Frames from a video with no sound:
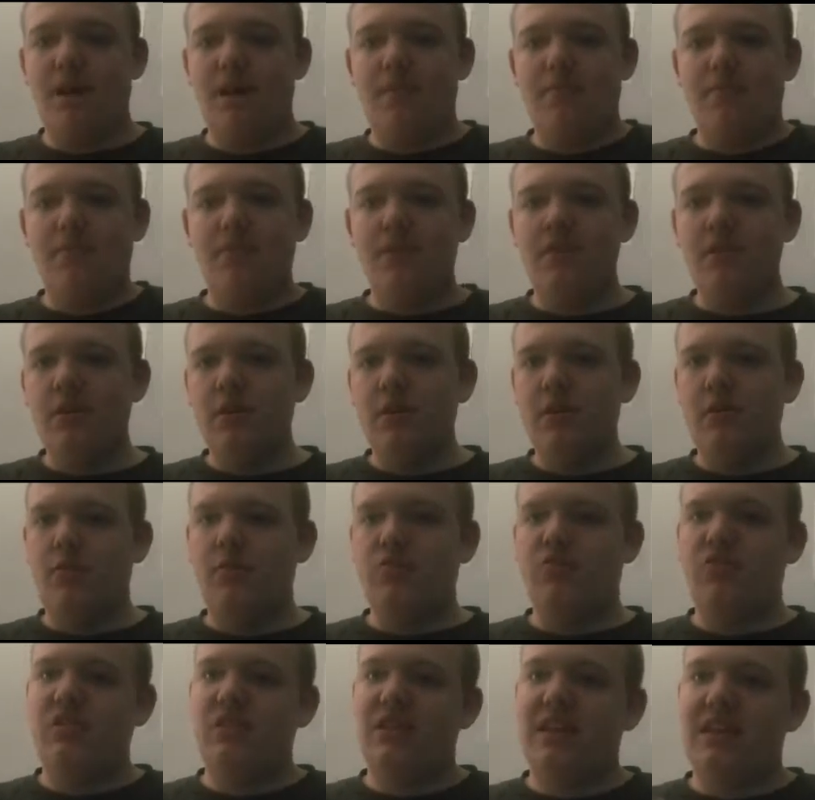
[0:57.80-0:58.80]
up,
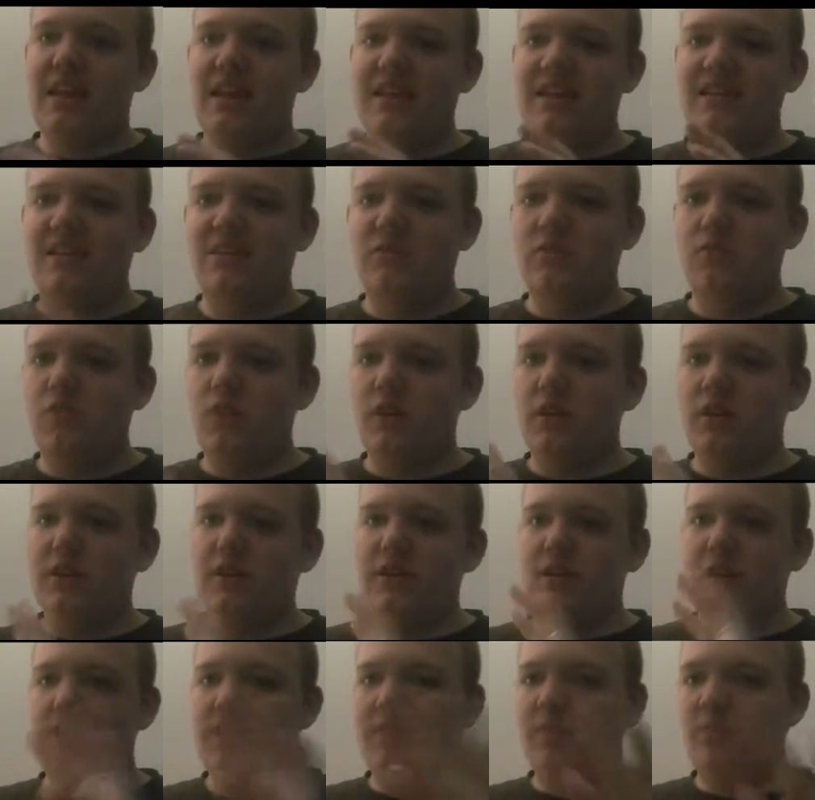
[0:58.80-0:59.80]
which is a lesson
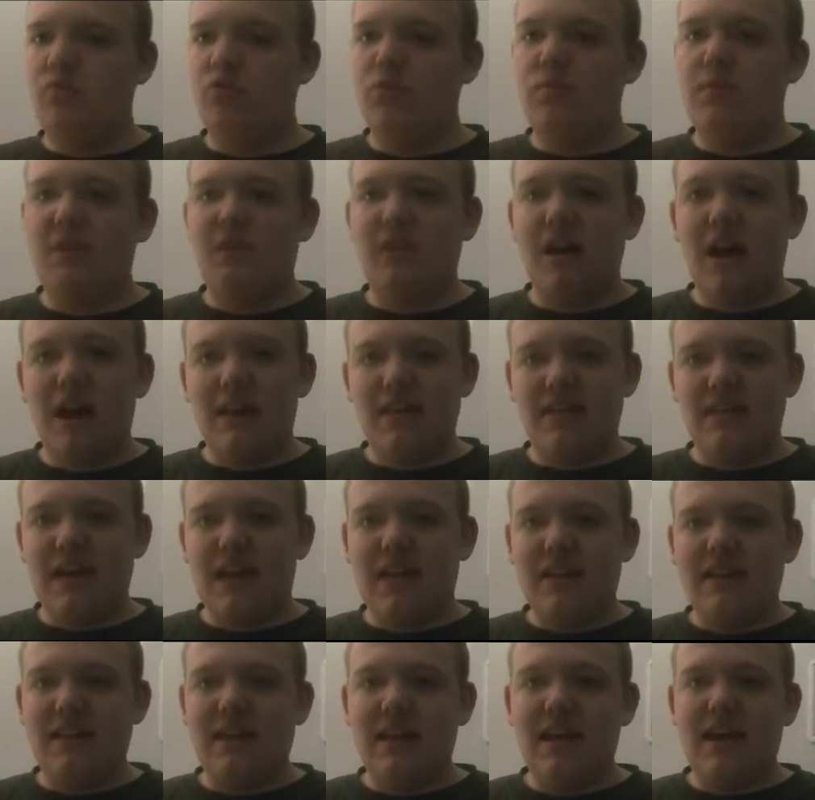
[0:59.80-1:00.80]
where nothing will be taught
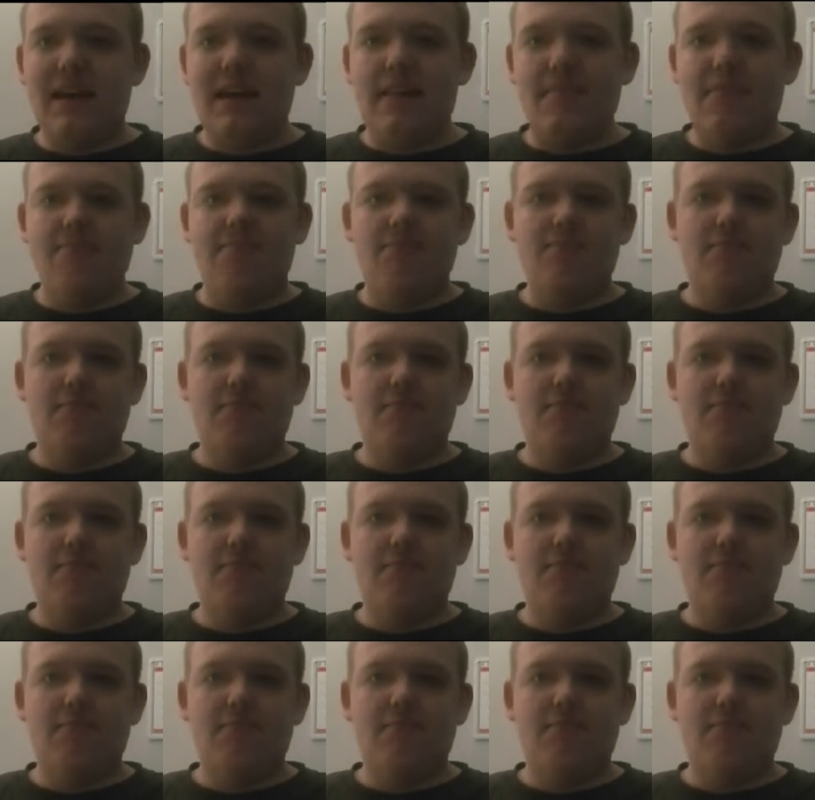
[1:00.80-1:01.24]
that day.